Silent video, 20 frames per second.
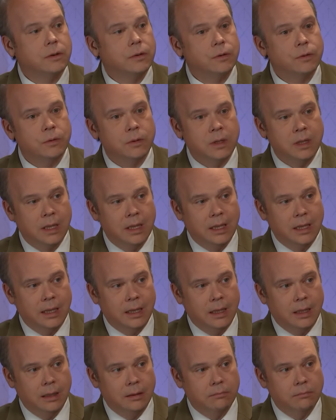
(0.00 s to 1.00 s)

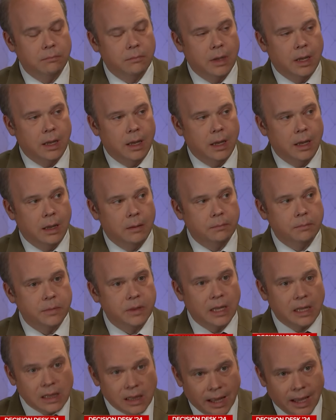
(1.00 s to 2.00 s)
the um,
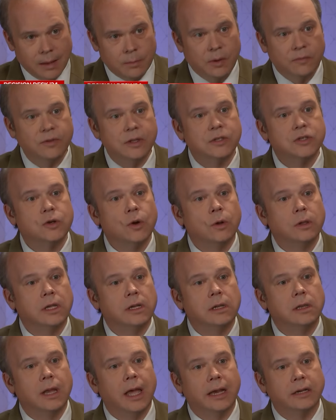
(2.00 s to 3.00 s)
the claim of the
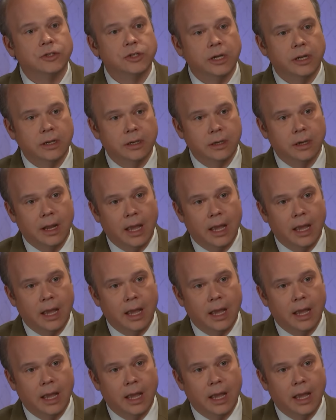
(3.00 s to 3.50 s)
stolen election